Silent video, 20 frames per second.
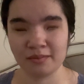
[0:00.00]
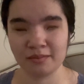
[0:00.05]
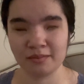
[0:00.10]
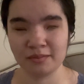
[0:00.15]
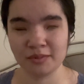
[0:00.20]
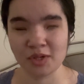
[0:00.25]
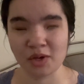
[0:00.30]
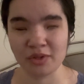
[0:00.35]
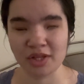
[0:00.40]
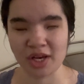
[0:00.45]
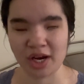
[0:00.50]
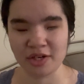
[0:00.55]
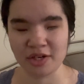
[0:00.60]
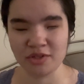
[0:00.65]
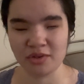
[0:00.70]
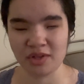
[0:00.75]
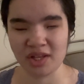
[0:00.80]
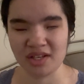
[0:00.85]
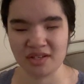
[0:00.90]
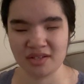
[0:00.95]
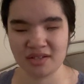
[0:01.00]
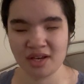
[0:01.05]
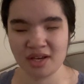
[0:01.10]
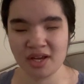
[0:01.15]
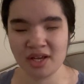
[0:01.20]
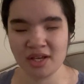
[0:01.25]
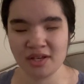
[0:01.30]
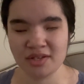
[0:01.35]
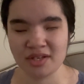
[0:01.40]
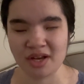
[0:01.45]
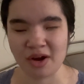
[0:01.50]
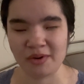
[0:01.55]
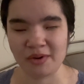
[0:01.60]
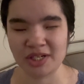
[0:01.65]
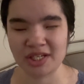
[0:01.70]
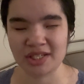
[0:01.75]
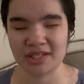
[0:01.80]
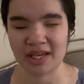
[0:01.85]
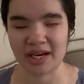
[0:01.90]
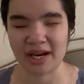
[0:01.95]
know that I do this. So we're
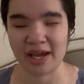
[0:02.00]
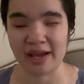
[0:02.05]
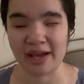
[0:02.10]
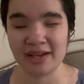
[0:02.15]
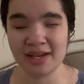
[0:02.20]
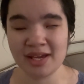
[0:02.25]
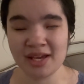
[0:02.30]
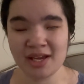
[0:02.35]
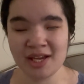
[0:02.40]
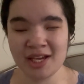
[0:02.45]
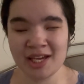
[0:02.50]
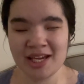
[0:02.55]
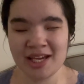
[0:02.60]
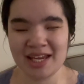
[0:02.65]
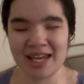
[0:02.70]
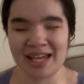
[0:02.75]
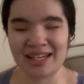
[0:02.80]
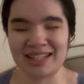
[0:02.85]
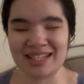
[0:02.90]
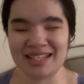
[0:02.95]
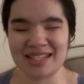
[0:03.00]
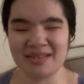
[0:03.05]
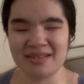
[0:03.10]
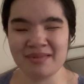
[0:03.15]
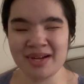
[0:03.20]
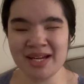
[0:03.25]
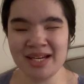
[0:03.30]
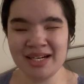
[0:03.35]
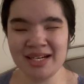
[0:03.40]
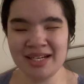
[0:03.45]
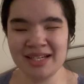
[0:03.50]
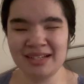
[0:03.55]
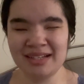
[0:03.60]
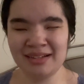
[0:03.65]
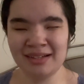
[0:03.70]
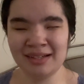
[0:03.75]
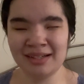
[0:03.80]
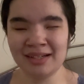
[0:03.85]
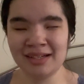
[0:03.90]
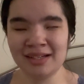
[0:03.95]
just gonna get this one
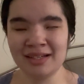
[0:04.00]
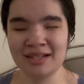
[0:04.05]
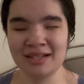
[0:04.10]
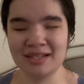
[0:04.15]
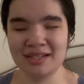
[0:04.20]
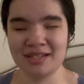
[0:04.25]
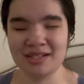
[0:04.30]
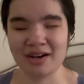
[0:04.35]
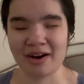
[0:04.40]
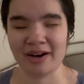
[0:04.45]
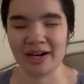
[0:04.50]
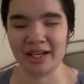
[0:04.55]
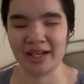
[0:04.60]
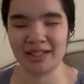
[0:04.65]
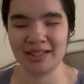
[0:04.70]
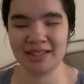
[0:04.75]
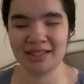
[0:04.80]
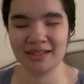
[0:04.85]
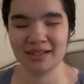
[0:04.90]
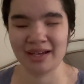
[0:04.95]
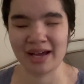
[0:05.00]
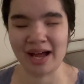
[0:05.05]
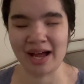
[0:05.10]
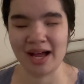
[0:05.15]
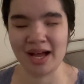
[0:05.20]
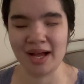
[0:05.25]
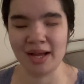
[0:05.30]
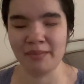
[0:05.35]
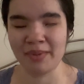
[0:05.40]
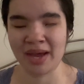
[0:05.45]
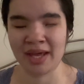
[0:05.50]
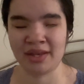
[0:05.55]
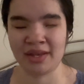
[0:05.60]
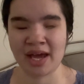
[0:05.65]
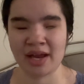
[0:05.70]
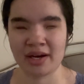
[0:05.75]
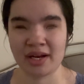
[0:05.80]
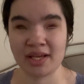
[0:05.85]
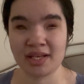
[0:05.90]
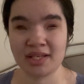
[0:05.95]
started, and
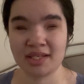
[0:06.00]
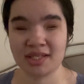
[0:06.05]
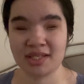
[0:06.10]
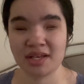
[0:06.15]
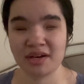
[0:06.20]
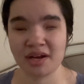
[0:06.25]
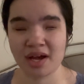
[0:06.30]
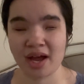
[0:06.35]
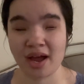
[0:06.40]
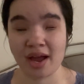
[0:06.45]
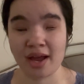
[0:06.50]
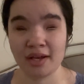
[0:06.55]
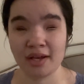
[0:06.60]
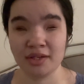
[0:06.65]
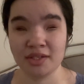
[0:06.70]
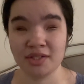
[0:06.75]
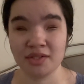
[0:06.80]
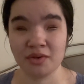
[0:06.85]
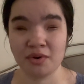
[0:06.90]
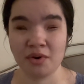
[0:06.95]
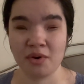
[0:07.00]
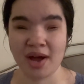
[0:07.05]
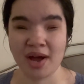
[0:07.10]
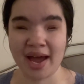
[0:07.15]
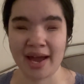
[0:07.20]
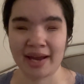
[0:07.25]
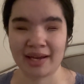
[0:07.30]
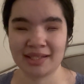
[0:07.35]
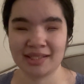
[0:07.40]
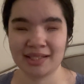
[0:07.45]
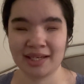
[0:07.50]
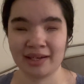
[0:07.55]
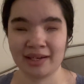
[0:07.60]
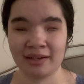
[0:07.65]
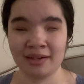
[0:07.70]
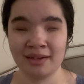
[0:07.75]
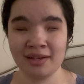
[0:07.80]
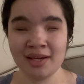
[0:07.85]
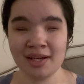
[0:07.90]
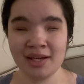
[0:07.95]
that is that I do
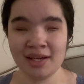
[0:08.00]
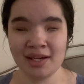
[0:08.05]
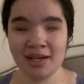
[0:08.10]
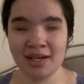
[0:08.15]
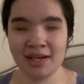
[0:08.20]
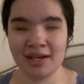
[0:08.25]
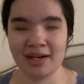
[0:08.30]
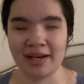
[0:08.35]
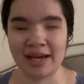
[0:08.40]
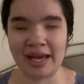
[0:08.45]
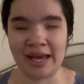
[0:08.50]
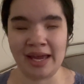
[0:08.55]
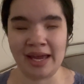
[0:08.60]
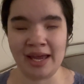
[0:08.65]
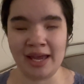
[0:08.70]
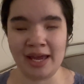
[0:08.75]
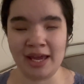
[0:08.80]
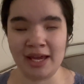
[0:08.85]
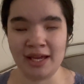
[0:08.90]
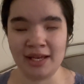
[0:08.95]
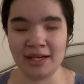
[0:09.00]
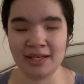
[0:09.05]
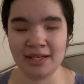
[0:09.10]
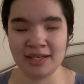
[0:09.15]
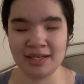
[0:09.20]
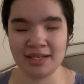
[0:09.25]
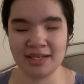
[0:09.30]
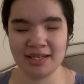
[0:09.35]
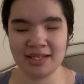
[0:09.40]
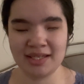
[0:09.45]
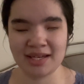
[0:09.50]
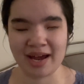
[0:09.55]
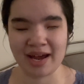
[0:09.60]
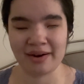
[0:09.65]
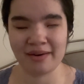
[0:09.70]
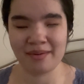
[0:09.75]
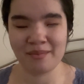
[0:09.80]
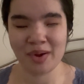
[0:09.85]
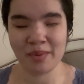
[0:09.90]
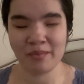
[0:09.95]
acting. And I
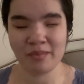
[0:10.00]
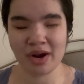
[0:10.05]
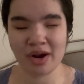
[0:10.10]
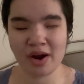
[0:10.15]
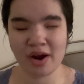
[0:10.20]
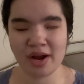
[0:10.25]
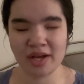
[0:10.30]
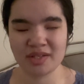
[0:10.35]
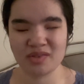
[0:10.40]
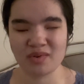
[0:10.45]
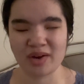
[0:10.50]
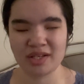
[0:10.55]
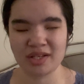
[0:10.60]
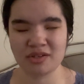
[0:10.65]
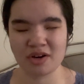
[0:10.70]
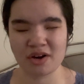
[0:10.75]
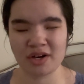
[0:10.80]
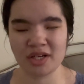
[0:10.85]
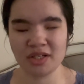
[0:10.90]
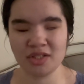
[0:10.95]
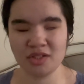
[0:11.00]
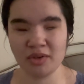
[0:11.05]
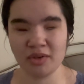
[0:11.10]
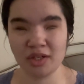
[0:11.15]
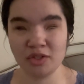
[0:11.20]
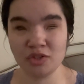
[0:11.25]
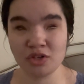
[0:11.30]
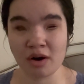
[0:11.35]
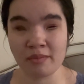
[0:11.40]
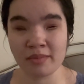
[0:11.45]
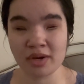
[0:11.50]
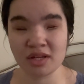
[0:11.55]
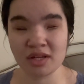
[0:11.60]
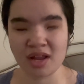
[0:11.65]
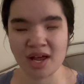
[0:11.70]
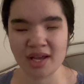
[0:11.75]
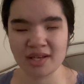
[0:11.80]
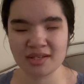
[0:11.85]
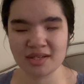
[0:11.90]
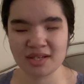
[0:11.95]
remember, so I started doing drama
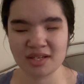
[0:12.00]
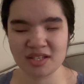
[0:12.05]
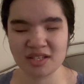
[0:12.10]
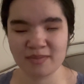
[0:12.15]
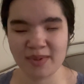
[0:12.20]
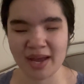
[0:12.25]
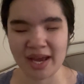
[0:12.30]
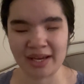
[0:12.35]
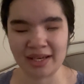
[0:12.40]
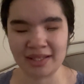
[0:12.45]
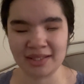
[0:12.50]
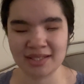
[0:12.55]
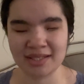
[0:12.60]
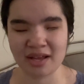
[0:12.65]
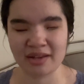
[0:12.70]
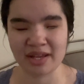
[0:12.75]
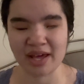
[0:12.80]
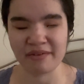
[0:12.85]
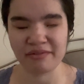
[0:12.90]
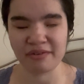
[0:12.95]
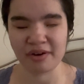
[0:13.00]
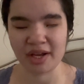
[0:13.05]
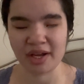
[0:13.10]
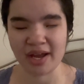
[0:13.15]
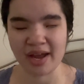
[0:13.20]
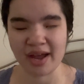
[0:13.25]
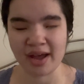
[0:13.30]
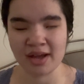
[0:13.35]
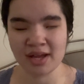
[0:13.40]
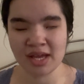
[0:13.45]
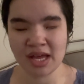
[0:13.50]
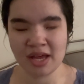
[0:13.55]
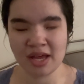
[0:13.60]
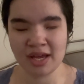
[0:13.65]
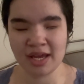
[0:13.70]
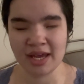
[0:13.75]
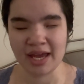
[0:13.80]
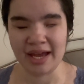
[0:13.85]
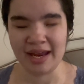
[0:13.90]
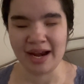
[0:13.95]
classes back in South Africa,
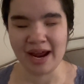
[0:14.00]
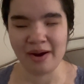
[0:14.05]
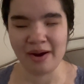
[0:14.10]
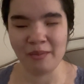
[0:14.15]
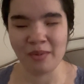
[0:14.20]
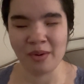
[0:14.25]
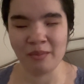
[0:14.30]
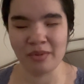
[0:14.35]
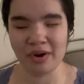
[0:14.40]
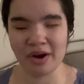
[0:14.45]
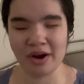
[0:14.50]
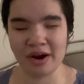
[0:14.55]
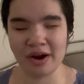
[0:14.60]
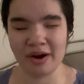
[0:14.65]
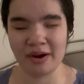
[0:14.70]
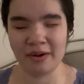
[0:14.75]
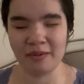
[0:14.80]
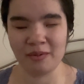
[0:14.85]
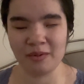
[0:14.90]
and I remember